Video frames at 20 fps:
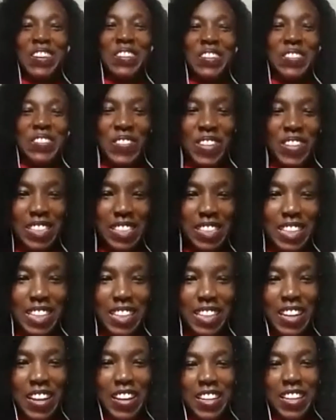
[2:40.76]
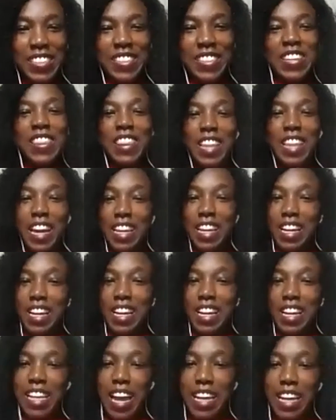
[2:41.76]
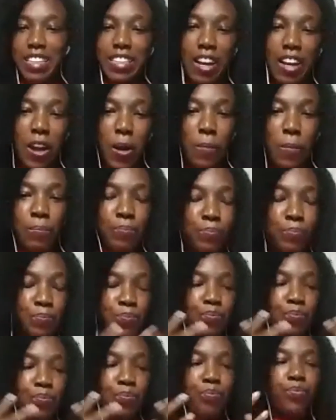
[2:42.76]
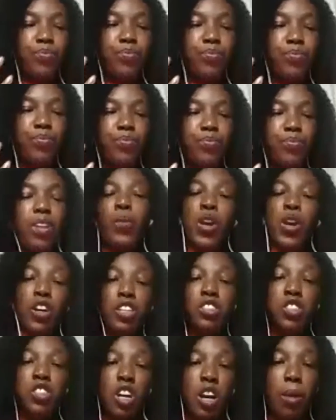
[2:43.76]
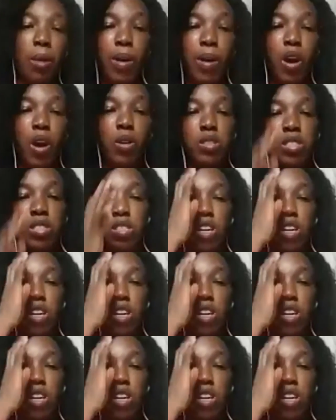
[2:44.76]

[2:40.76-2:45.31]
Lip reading: basically. Okay, so that aside, we're going to talk about